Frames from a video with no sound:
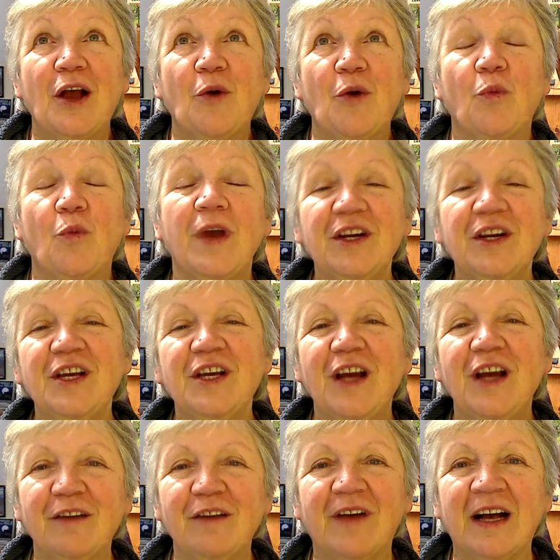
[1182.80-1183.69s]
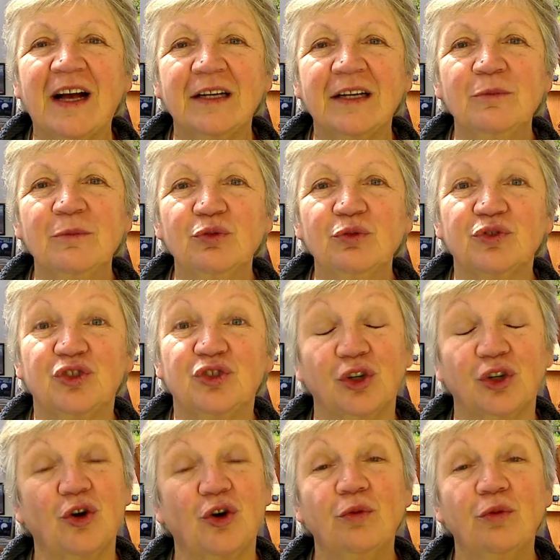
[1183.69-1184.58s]
where you have animals,
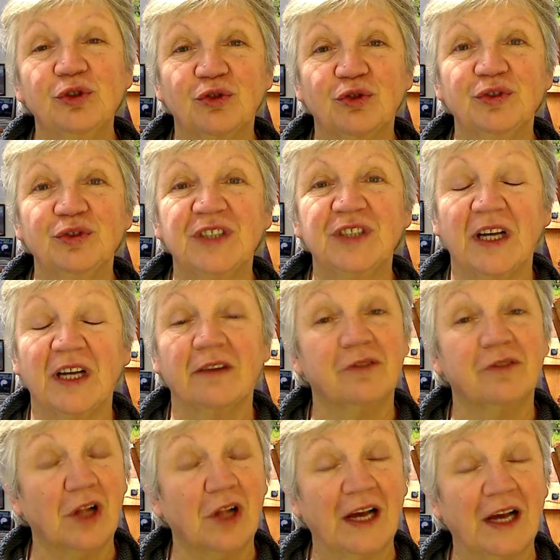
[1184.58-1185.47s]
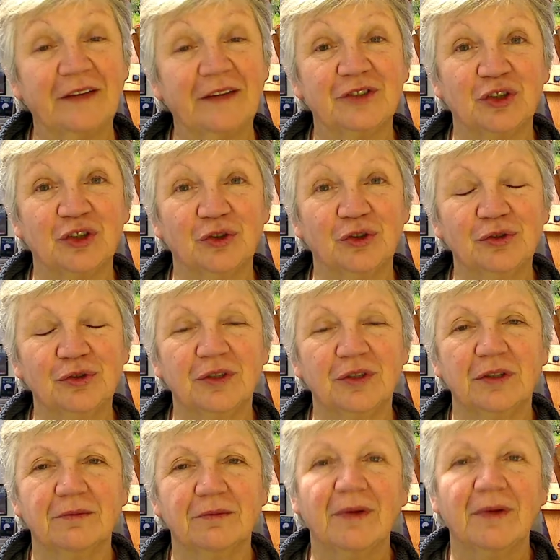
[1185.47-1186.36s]
you're always going to have livestock
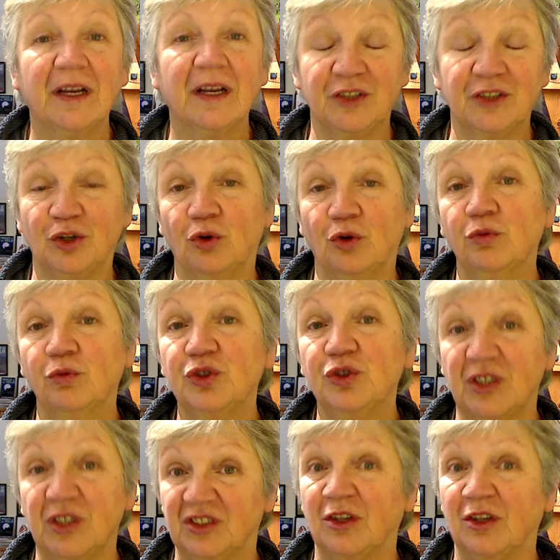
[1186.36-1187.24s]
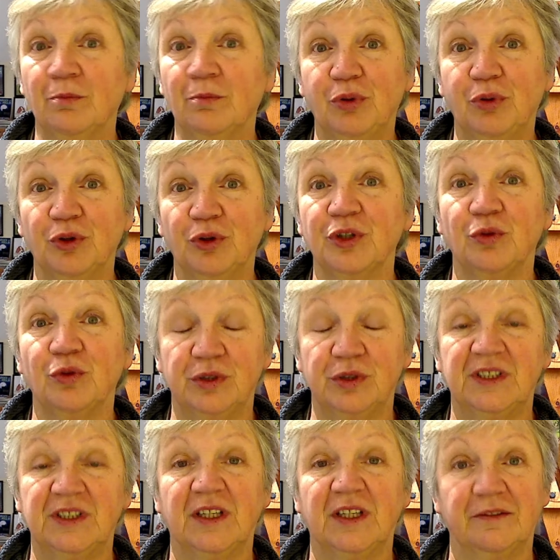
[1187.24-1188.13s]
and you're always at some point going
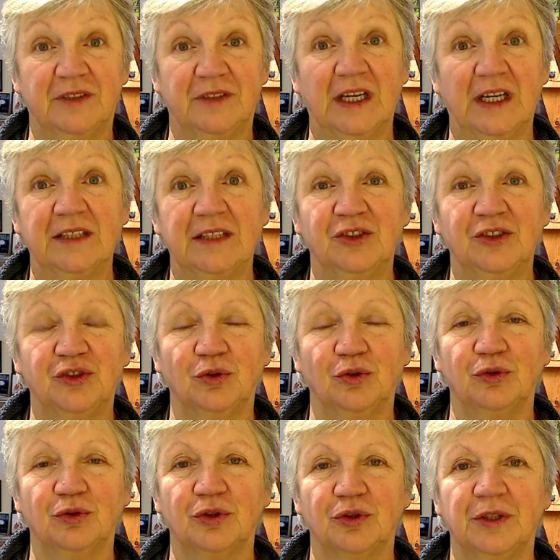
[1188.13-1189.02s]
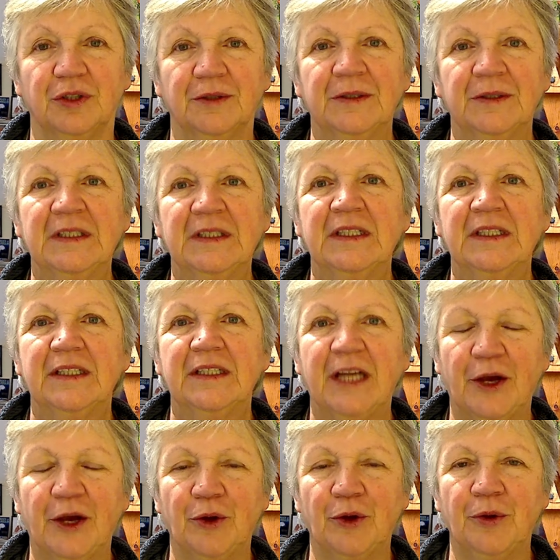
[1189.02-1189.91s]
to have dead stock.
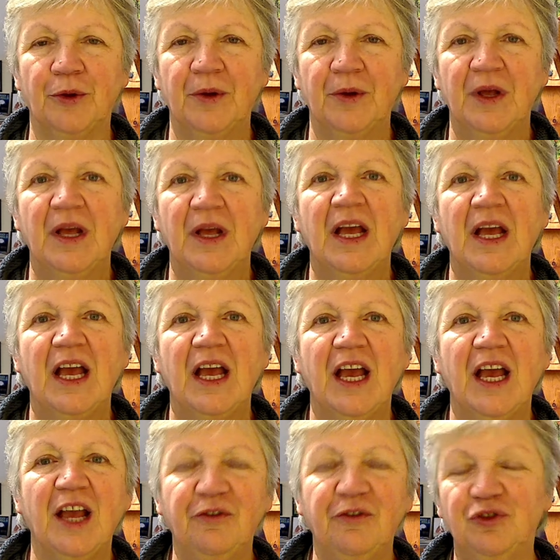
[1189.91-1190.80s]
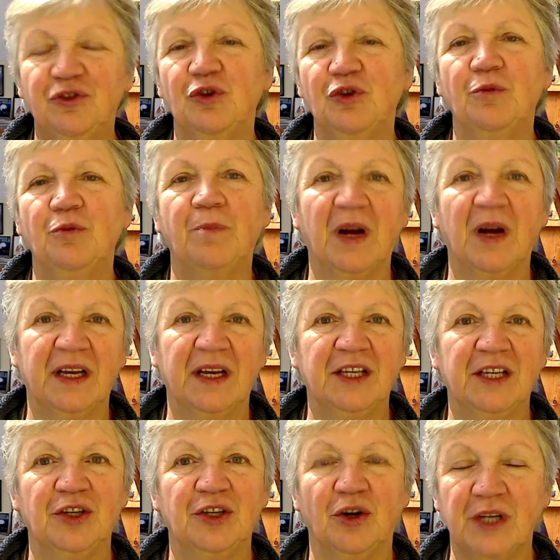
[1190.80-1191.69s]
Now, if you buy
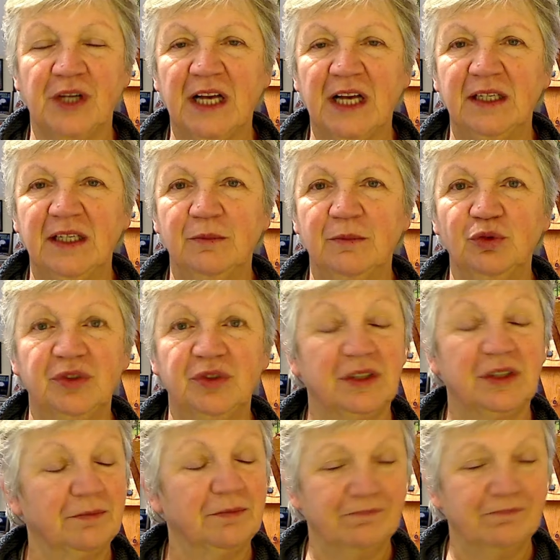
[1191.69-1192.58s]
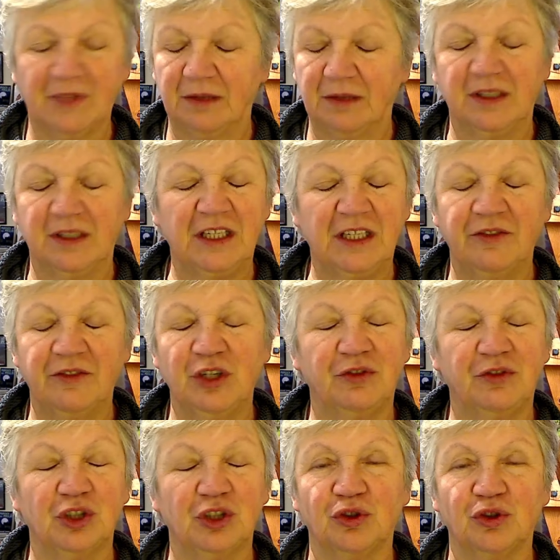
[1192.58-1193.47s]
young animals, and even
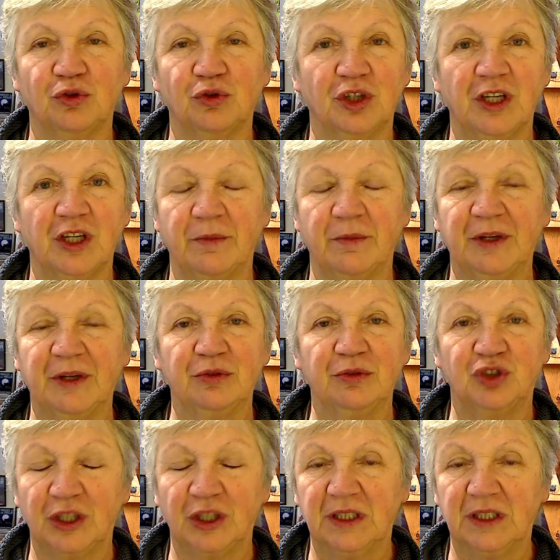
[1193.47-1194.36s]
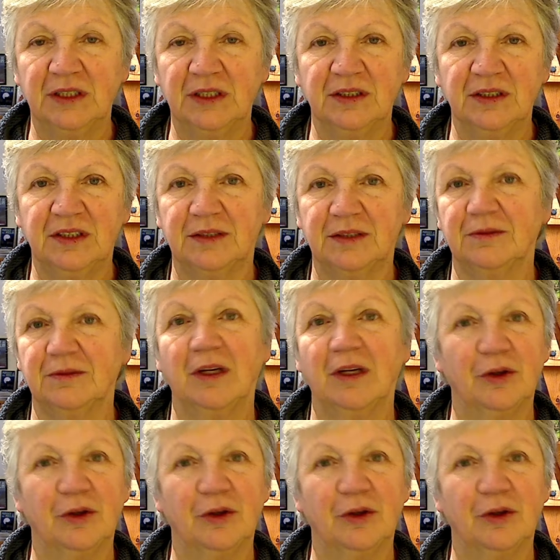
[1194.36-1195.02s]
if you're talking about chickens,